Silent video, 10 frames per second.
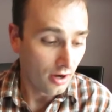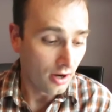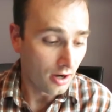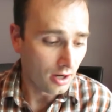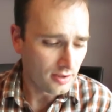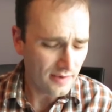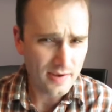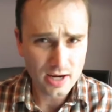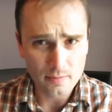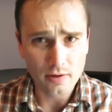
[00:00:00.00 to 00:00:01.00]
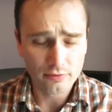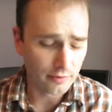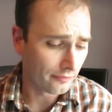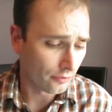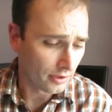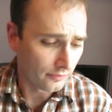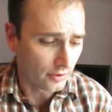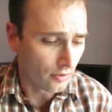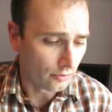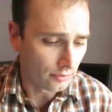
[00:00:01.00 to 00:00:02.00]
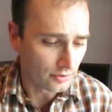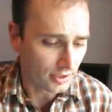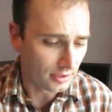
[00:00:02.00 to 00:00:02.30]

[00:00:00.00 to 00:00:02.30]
and they've had about 3 or 4 different owners,